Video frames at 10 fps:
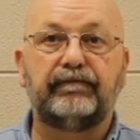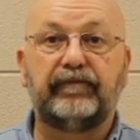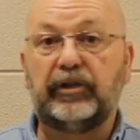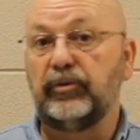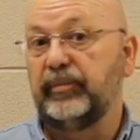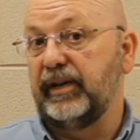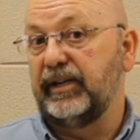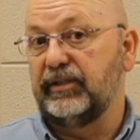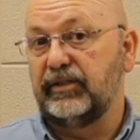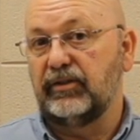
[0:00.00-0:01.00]
field
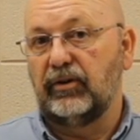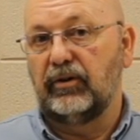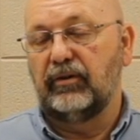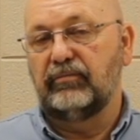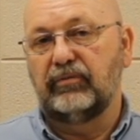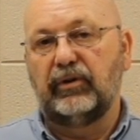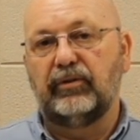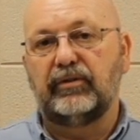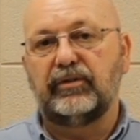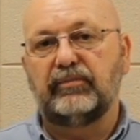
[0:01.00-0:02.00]
mice or
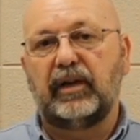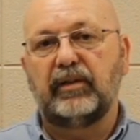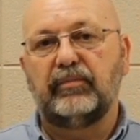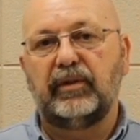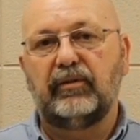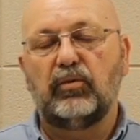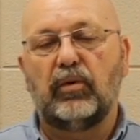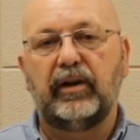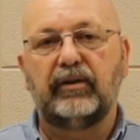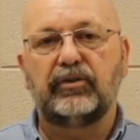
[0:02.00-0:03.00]
rodents might be
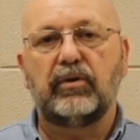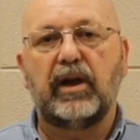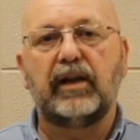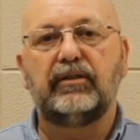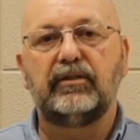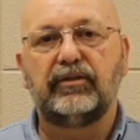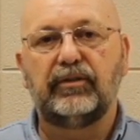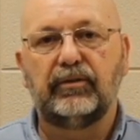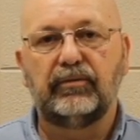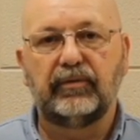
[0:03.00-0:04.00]
quite attracted
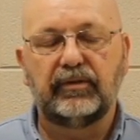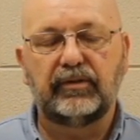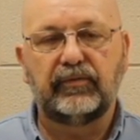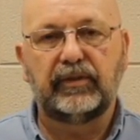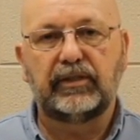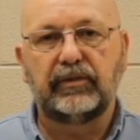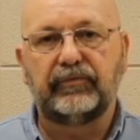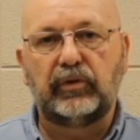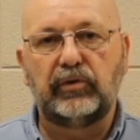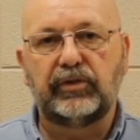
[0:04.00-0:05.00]
to if it's a
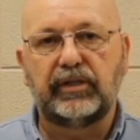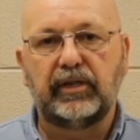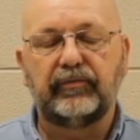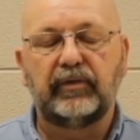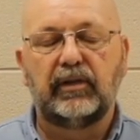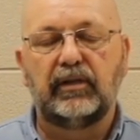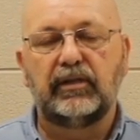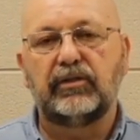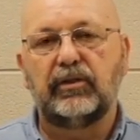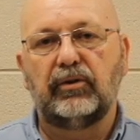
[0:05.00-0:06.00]
foodstuff.
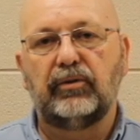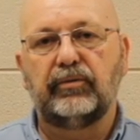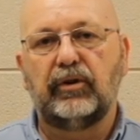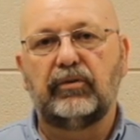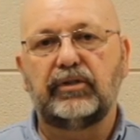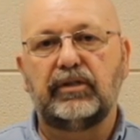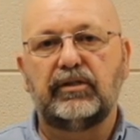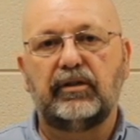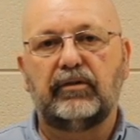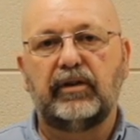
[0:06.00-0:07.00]
And so those
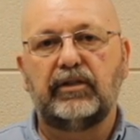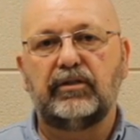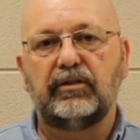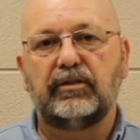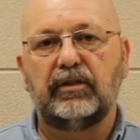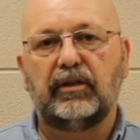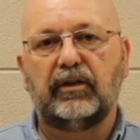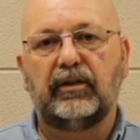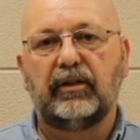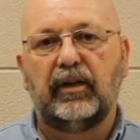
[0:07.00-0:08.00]
considerations
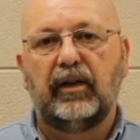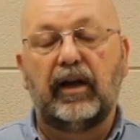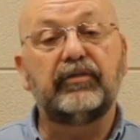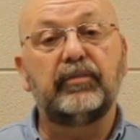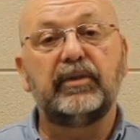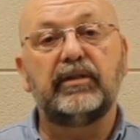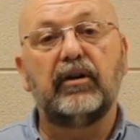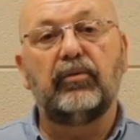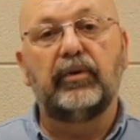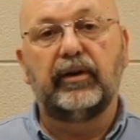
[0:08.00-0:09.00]
have to be
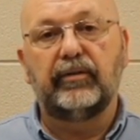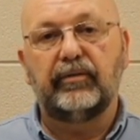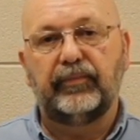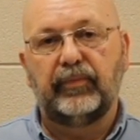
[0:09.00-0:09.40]
dealt with.